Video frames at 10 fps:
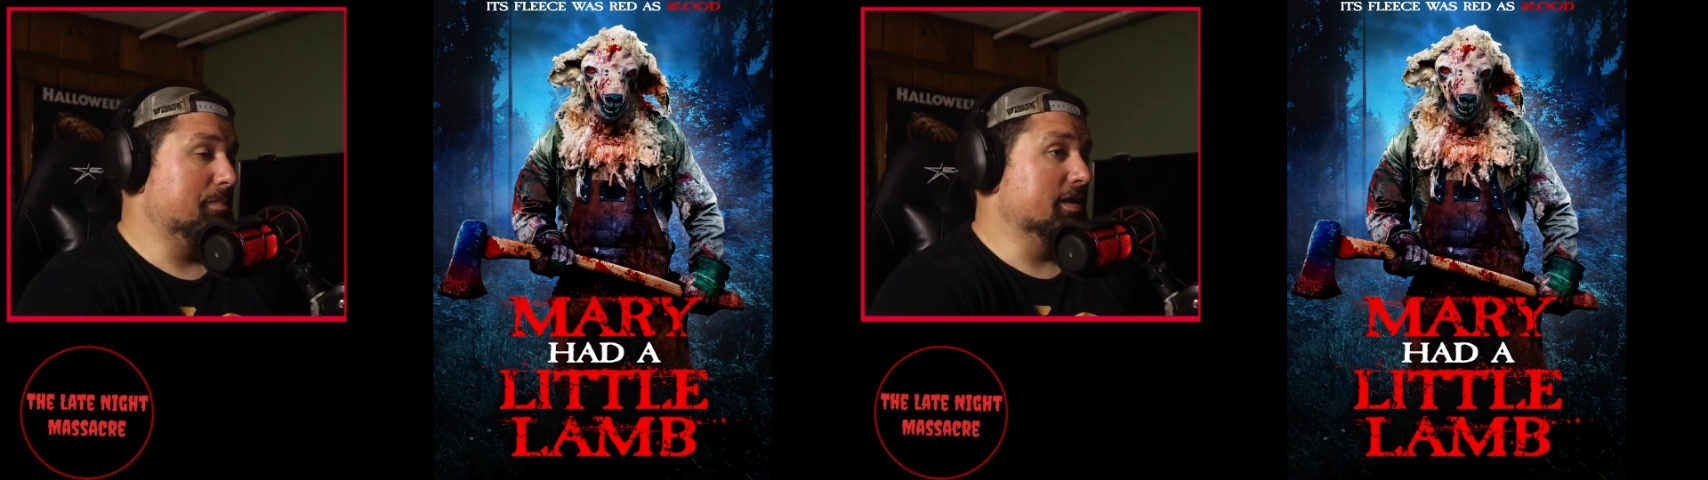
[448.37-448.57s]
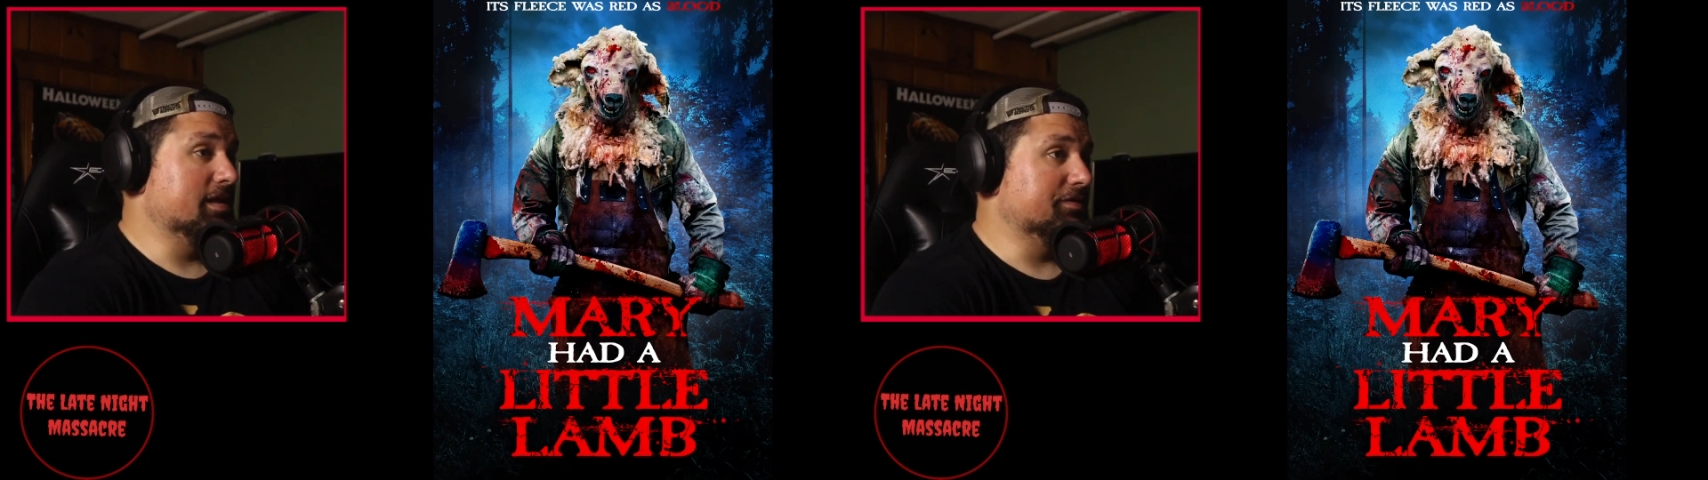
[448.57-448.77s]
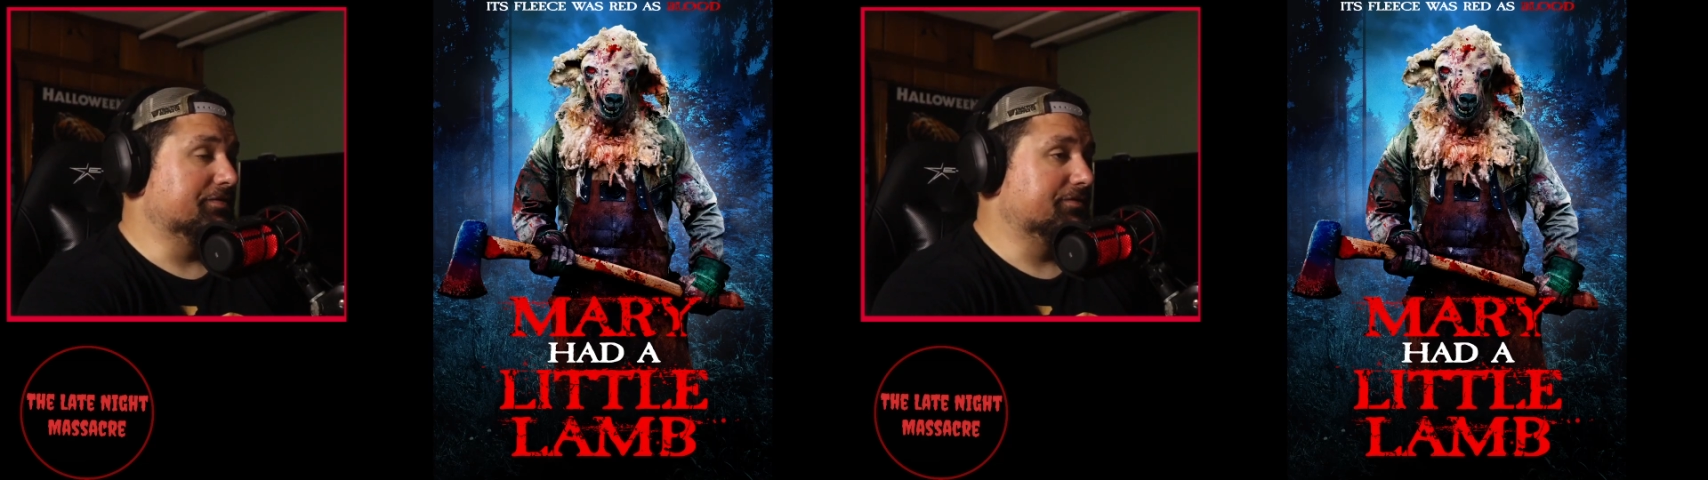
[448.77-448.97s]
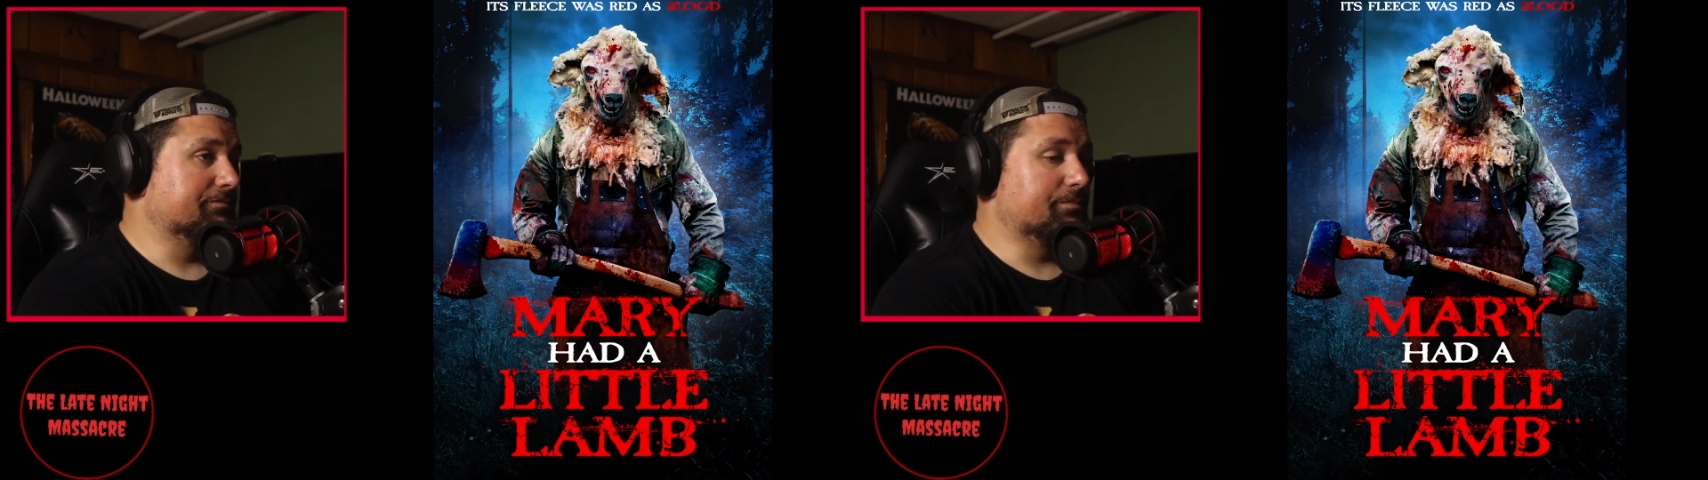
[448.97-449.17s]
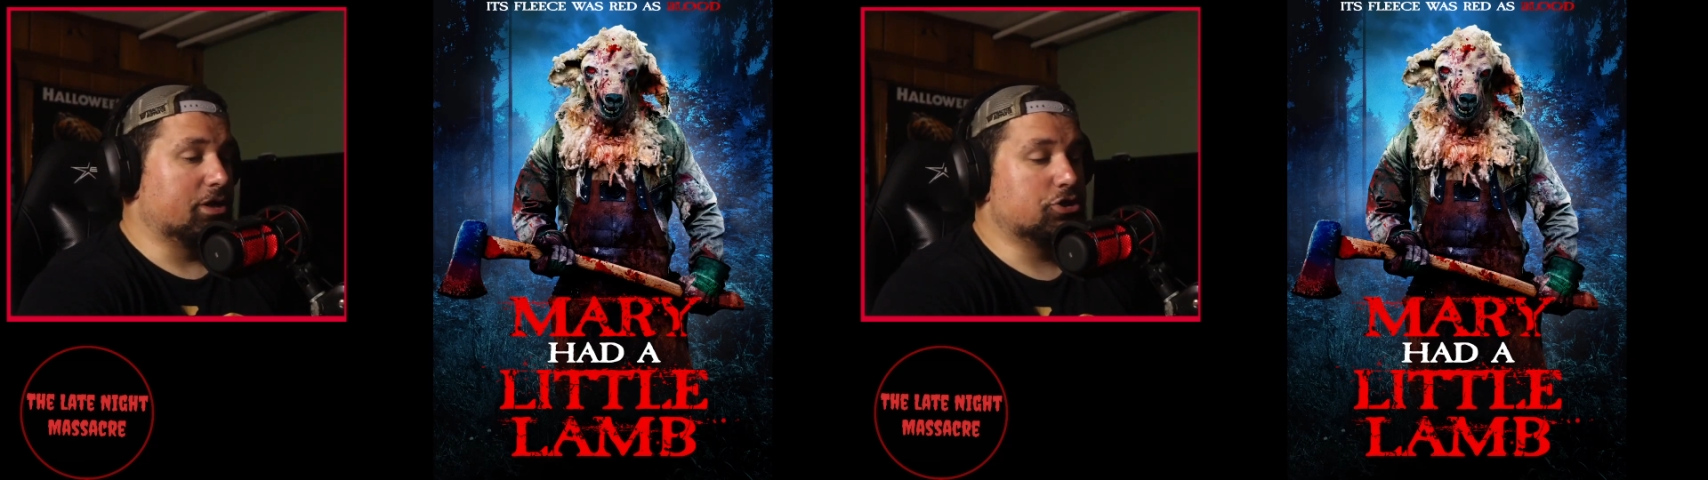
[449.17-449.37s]
it is.
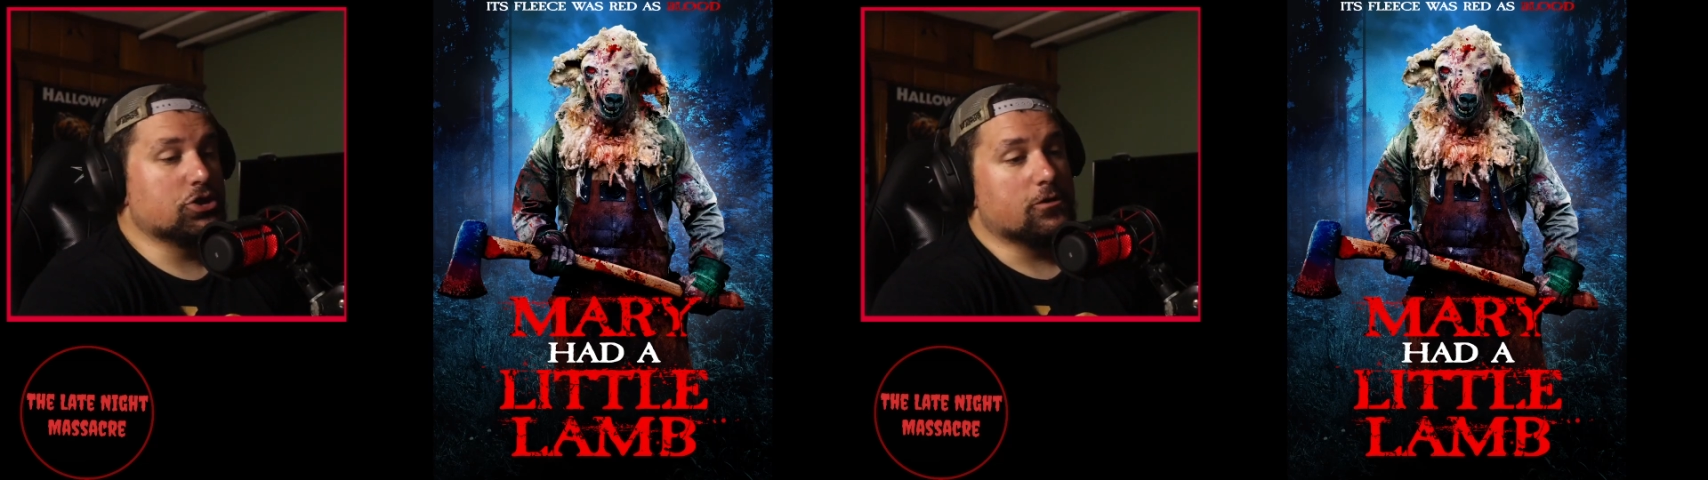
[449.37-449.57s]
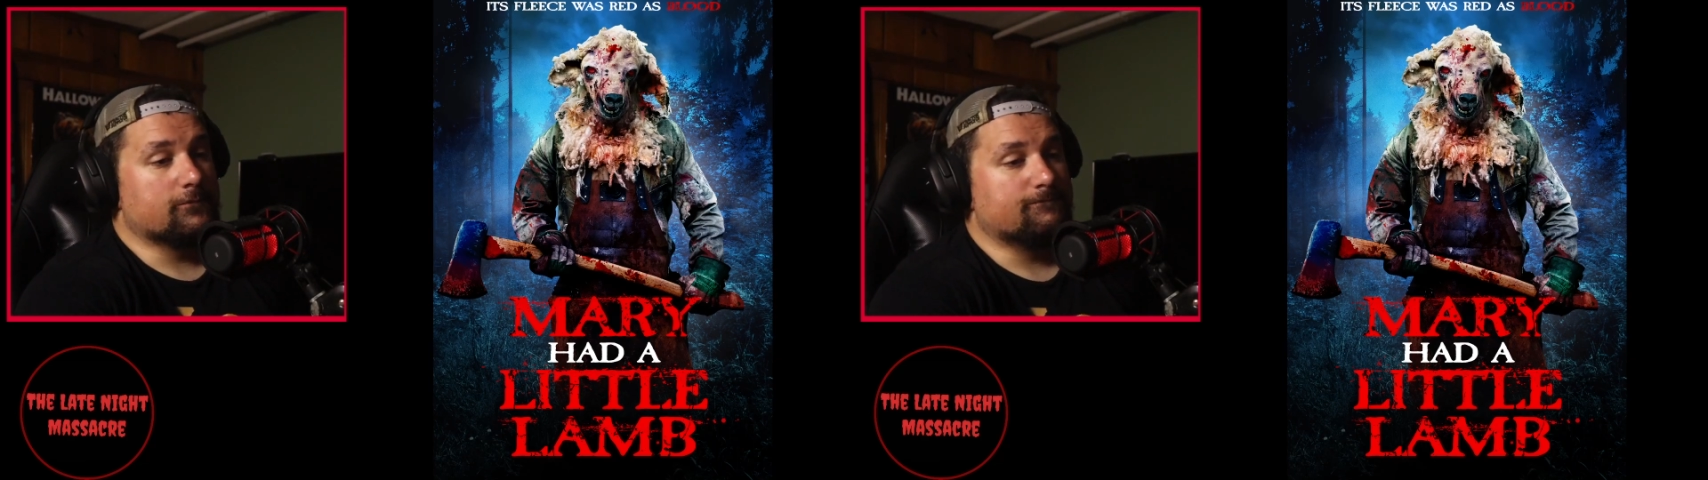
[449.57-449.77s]
I'm not sure.